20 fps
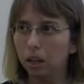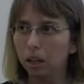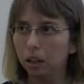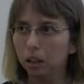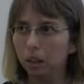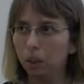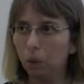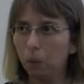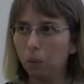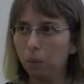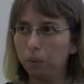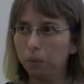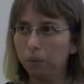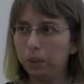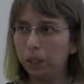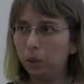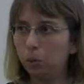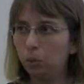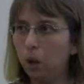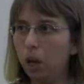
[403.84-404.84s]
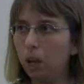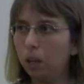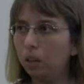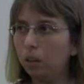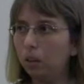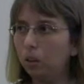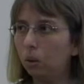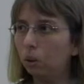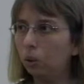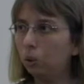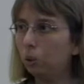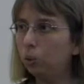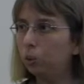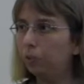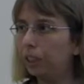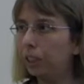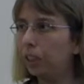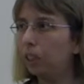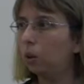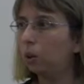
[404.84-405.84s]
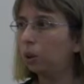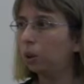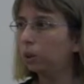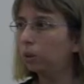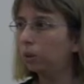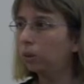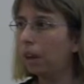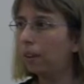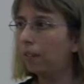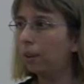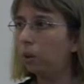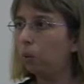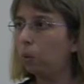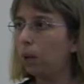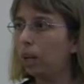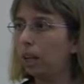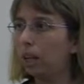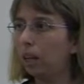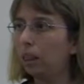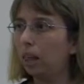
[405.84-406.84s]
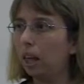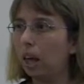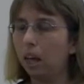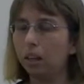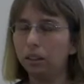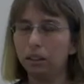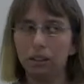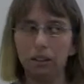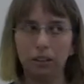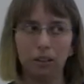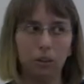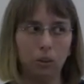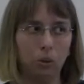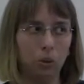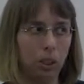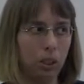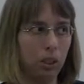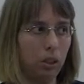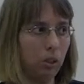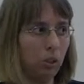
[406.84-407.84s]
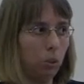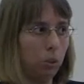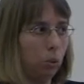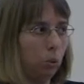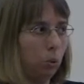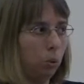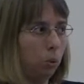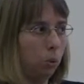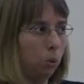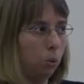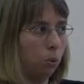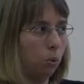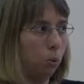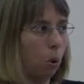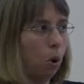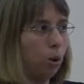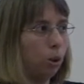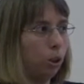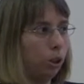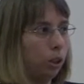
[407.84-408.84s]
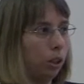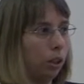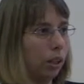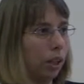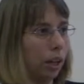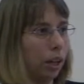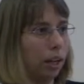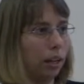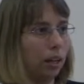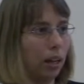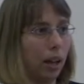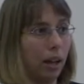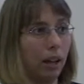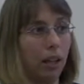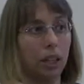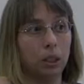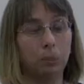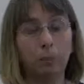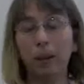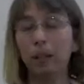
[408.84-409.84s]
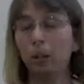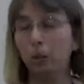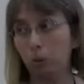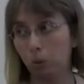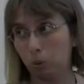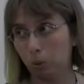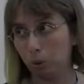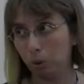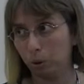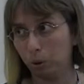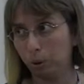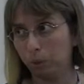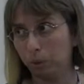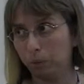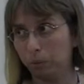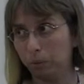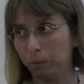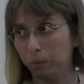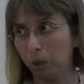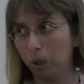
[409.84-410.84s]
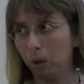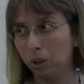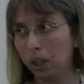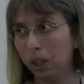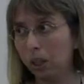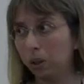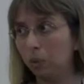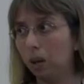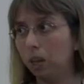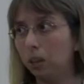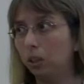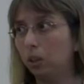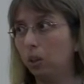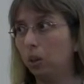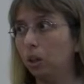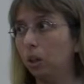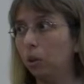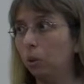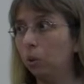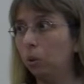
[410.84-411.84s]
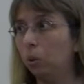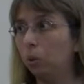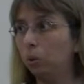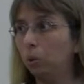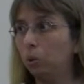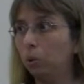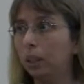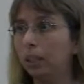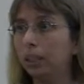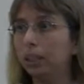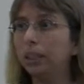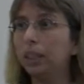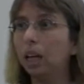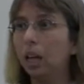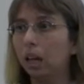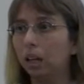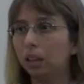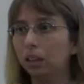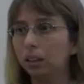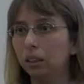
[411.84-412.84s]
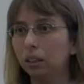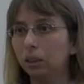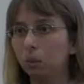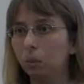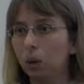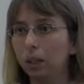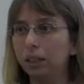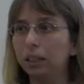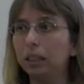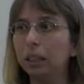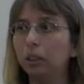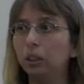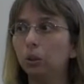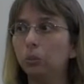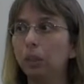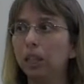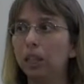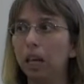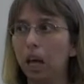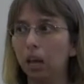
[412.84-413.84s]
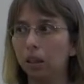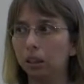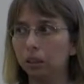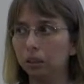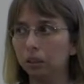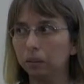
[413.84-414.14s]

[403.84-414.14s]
So there's 1 or 2 videos every week that you need to watch, and I expect you to watch, because otherwise you are not going to understand what needs to be done.